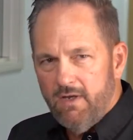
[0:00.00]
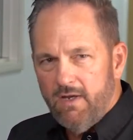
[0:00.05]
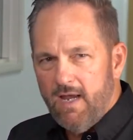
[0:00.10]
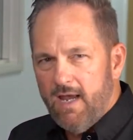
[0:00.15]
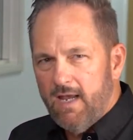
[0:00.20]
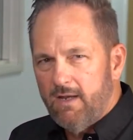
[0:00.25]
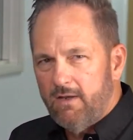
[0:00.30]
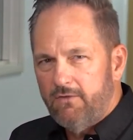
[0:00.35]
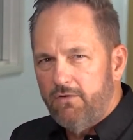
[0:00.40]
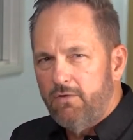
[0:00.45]

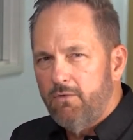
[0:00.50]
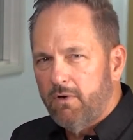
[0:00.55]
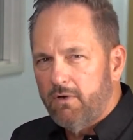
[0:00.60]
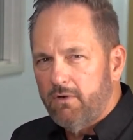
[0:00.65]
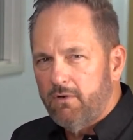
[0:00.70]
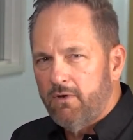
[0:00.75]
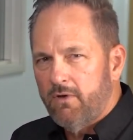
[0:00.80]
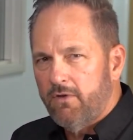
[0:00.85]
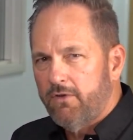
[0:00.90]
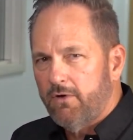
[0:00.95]
and
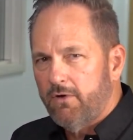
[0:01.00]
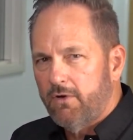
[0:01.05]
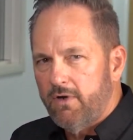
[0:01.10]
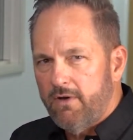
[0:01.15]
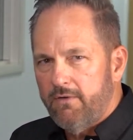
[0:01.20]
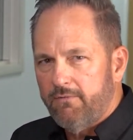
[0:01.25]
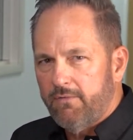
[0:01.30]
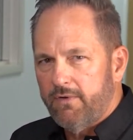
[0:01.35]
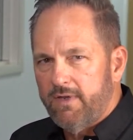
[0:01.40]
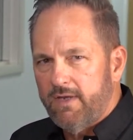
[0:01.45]

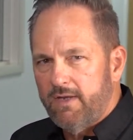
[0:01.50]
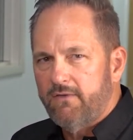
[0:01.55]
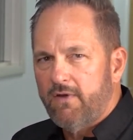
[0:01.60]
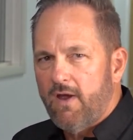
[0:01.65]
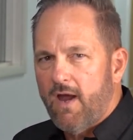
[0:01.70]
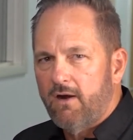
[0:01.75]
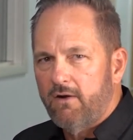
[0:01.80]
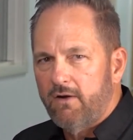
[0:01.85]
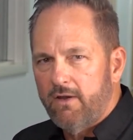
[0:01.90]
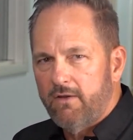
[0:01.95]
230 for the
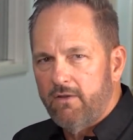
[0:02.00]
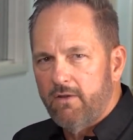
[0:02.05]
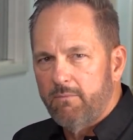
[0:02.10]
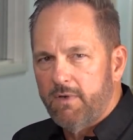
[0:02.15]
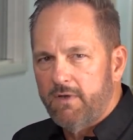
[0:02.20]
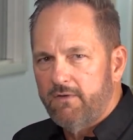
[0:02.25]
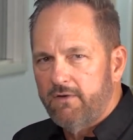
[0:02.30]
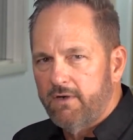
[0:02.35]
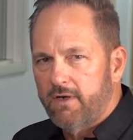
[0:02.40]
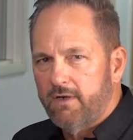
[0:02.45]
entirety of the
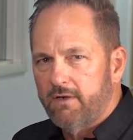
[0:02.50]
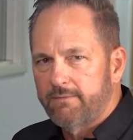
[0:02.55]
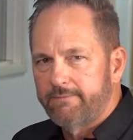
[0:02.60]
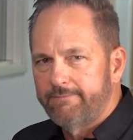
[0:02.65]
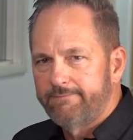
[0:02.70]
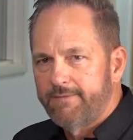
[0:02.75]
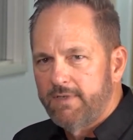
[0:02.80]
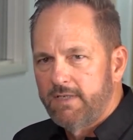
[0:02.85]
material.